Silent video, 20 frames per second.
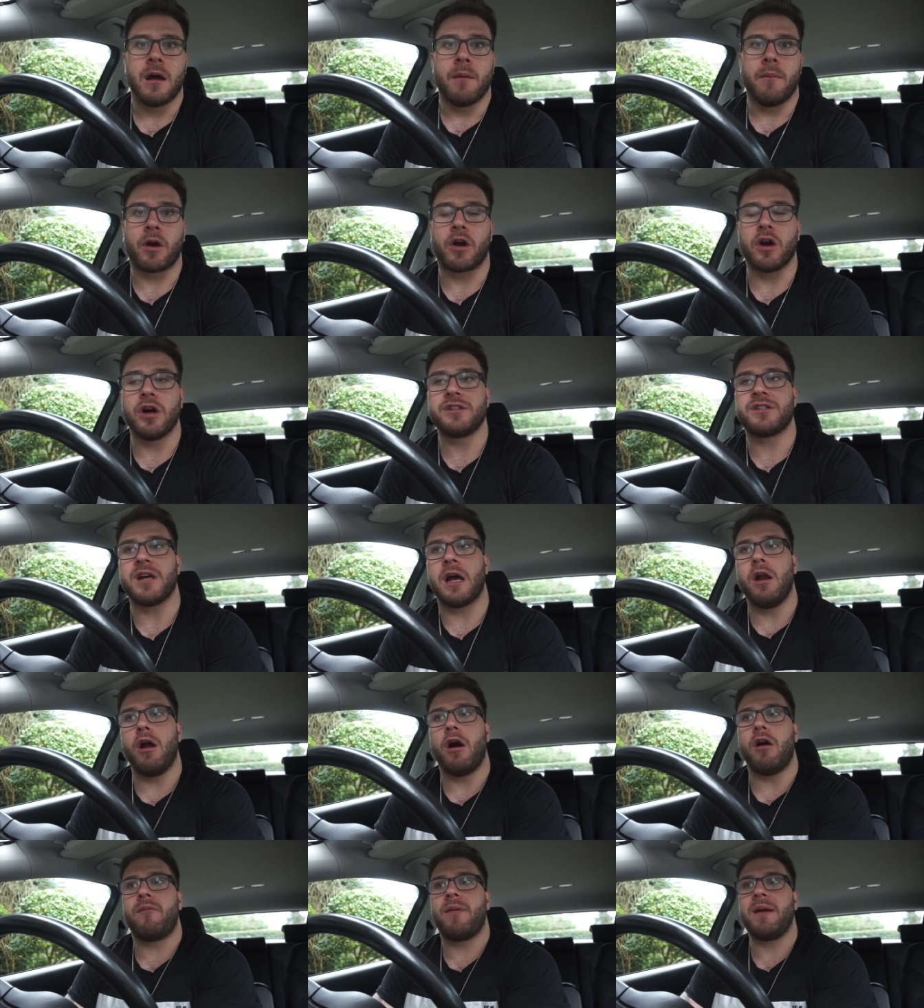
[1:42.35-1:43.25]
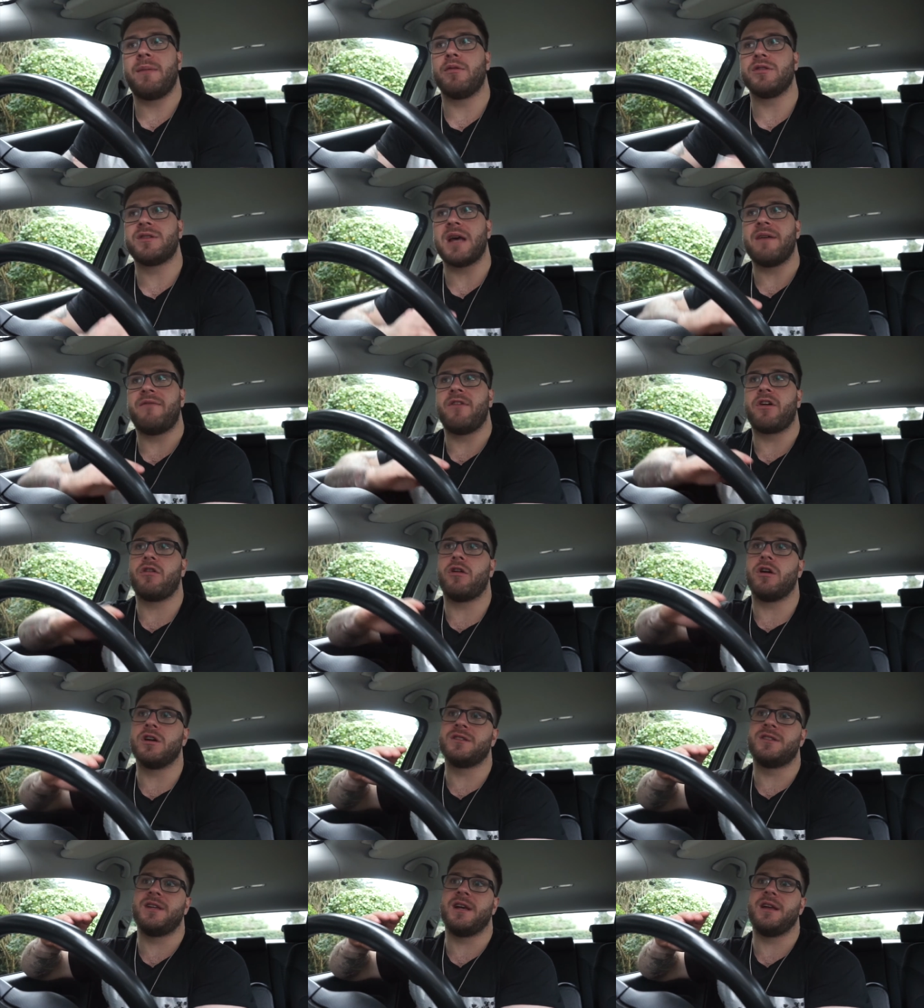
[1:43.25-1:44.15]
Because a lot of people take for
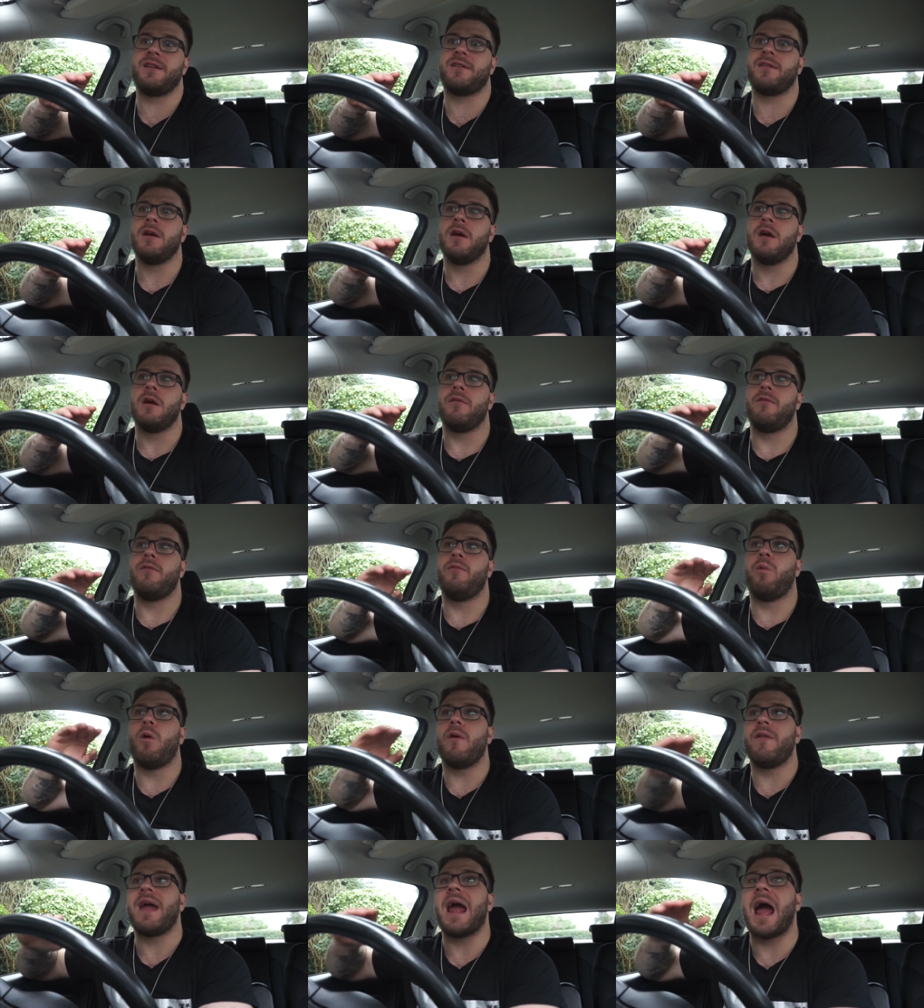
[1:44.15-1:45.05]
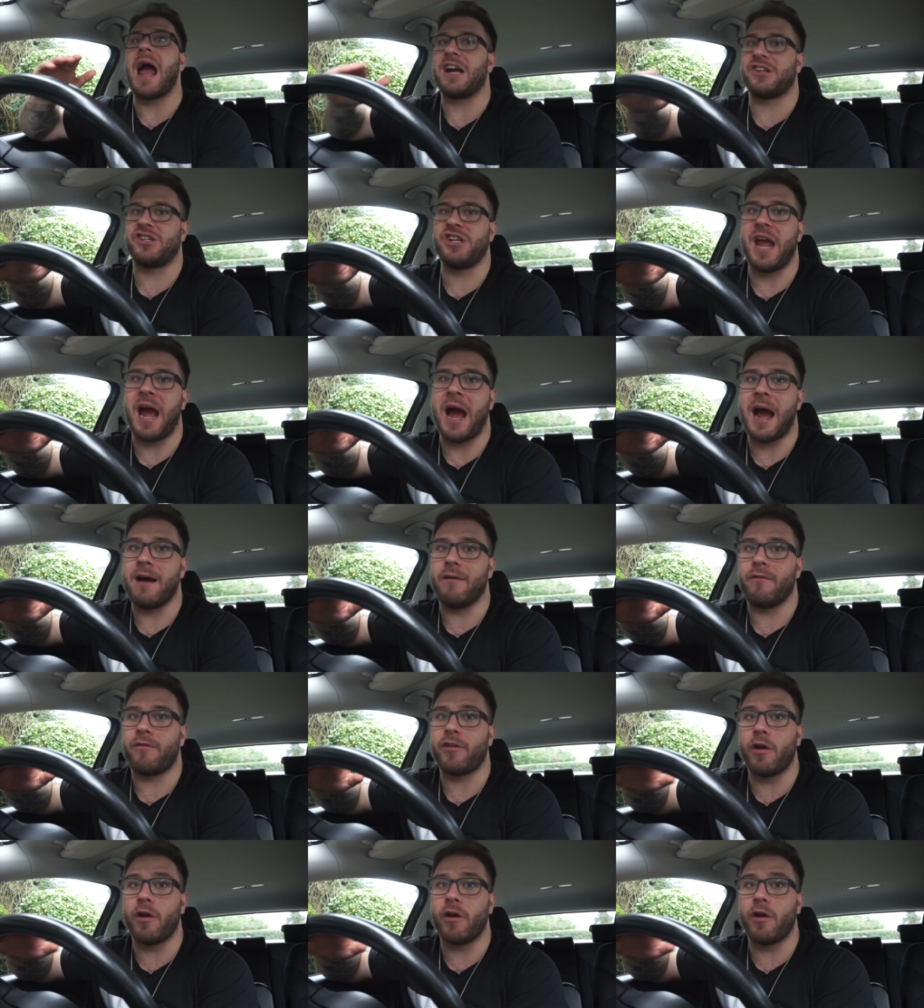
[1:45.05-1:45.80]
granted what they actually have.